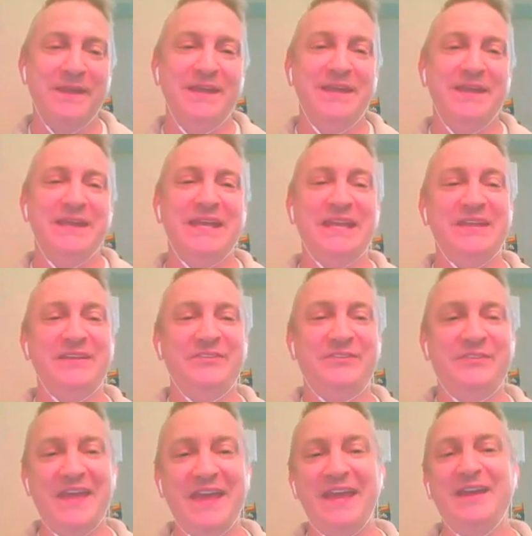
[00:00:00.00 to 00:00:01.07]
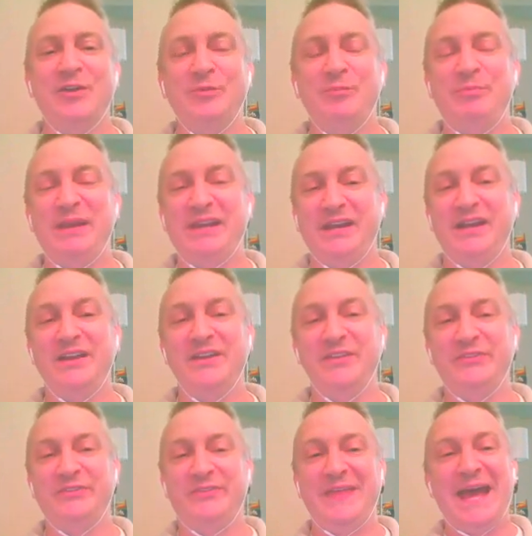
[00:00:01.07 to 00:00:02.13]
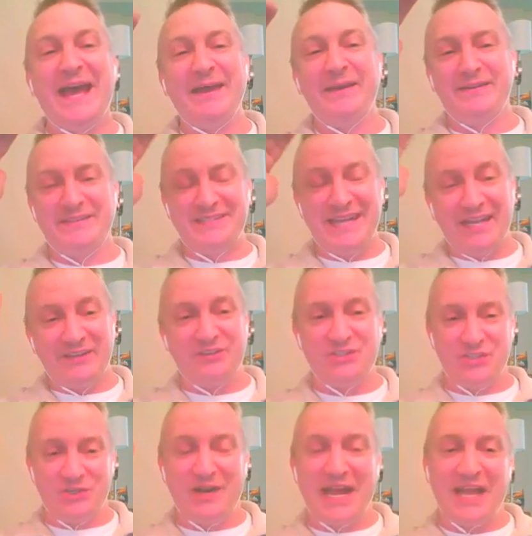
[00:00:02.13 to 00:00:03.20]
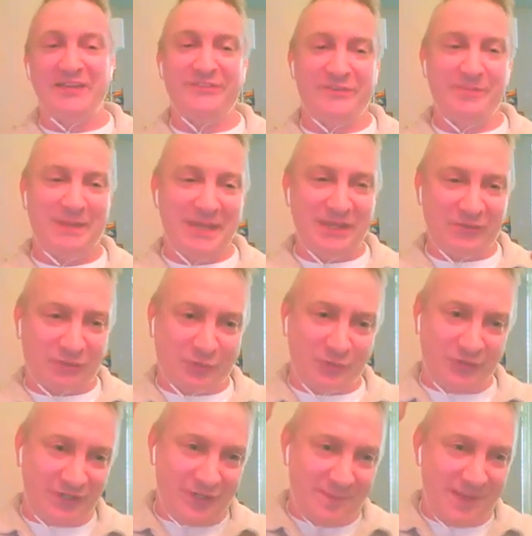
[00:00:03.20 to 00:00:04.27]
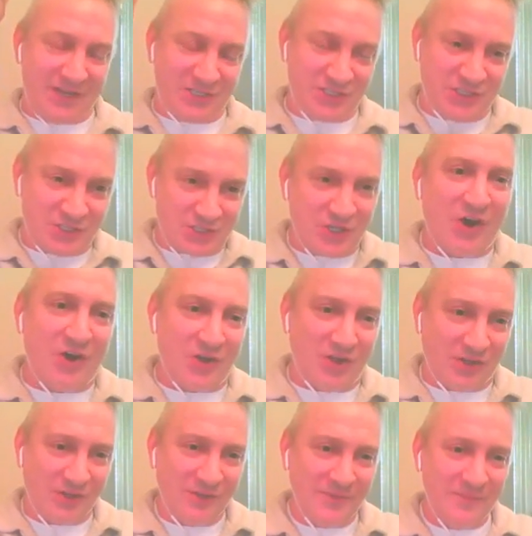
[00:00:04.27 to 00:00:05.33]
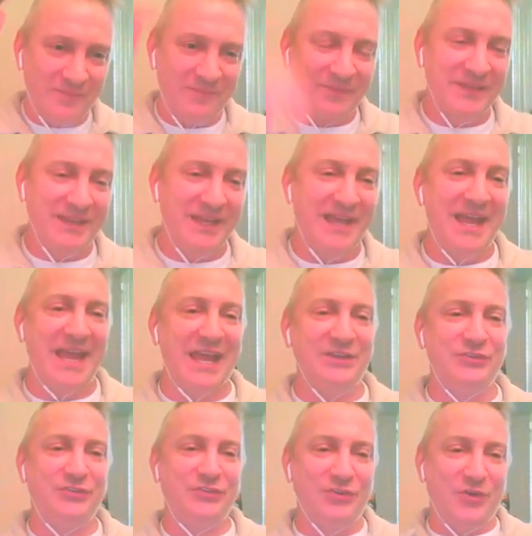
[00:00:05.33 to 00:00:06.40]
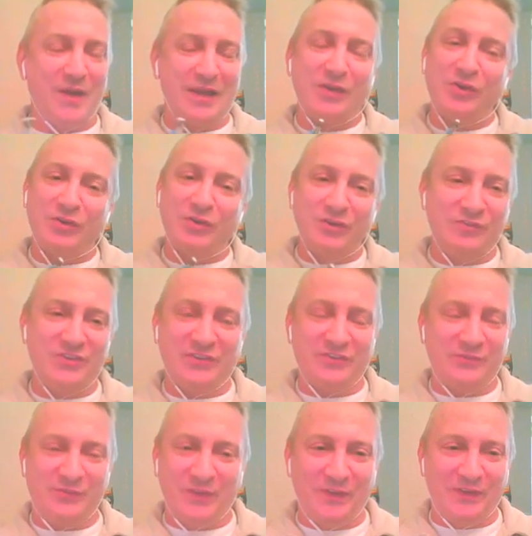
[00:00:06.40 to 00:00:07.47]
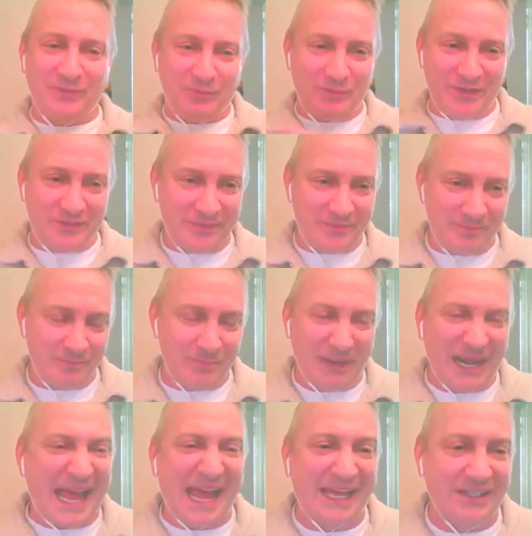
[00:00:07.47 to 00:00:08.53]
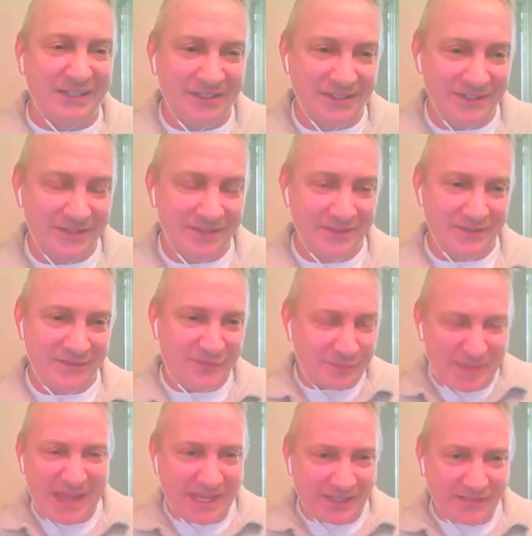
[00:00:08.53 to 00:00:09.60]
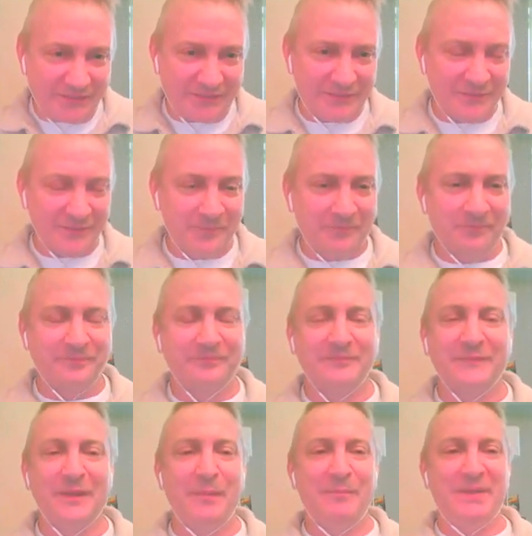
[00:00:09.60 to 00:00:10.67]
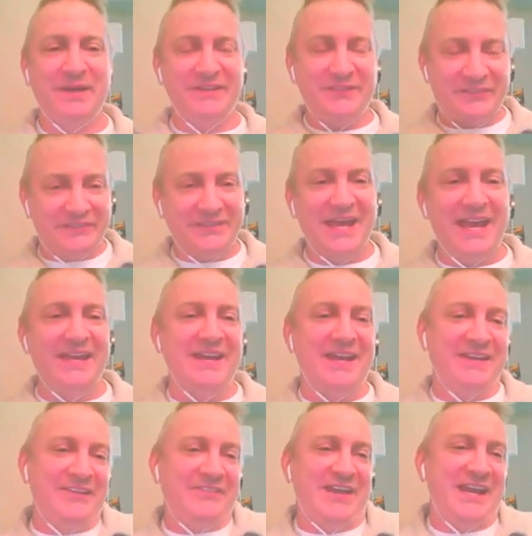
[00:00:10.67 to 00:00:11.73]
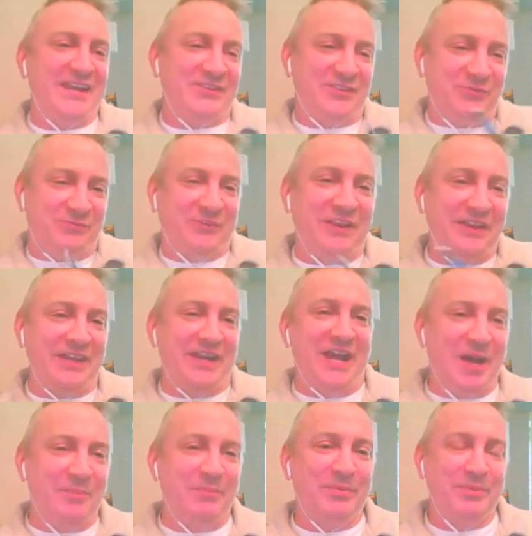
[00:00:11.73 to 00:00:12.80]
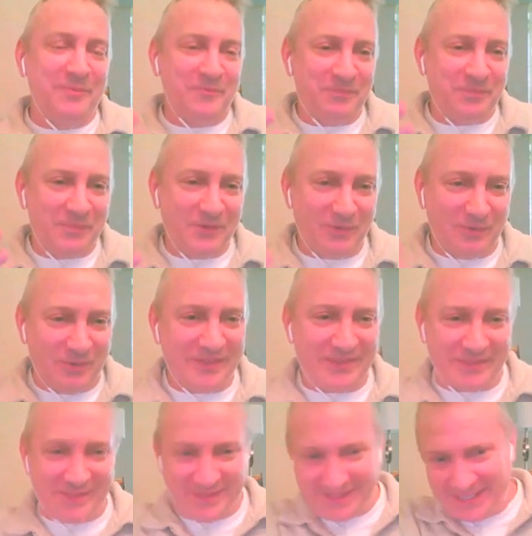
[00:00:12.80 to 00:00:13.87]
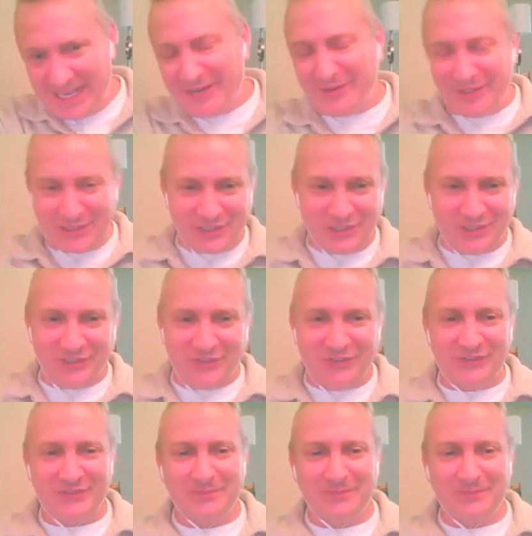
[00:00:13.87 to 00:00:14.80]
is there because that texture has to be a certain dimension tall, and so I could have just filled it with black space, but instead I decided to fill it up with the characters